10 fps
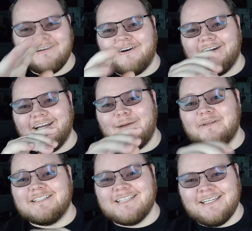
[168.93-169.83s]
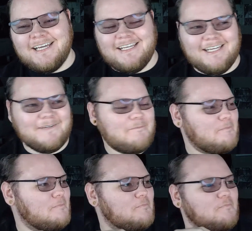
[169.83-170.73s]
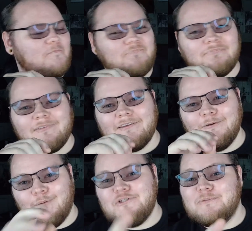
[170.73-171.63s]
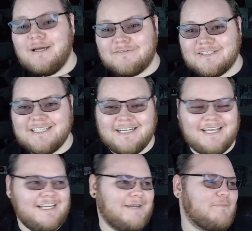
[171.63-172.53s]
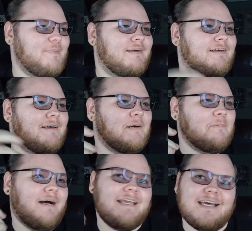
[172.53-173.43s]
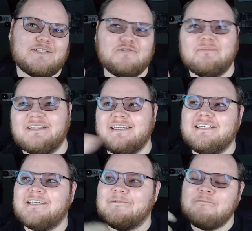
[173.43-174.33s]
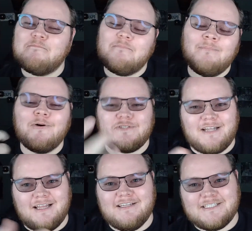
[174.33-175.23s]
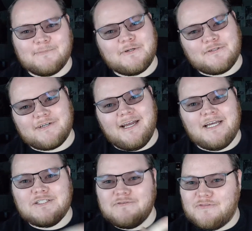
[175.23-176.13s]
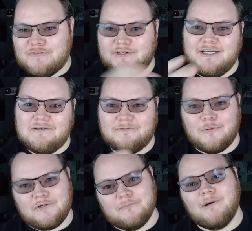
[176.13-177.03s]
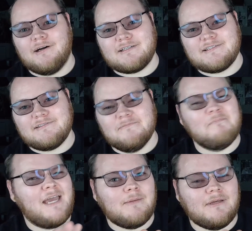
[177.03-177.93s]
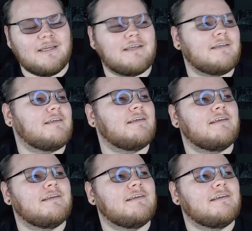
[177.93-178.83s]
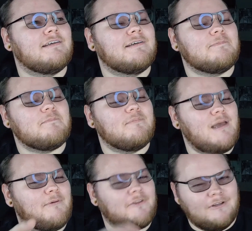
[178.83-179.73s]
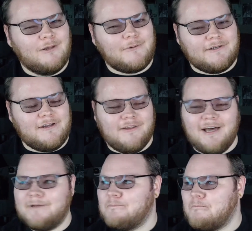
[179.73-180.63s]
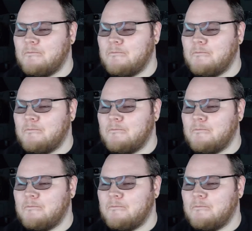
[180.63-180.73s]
Alright, how about the 1080? What would you pay for a 1080? My guess would be most likely somewhere in the range of $300 to $400, maybe. Maybe on the lower end of that.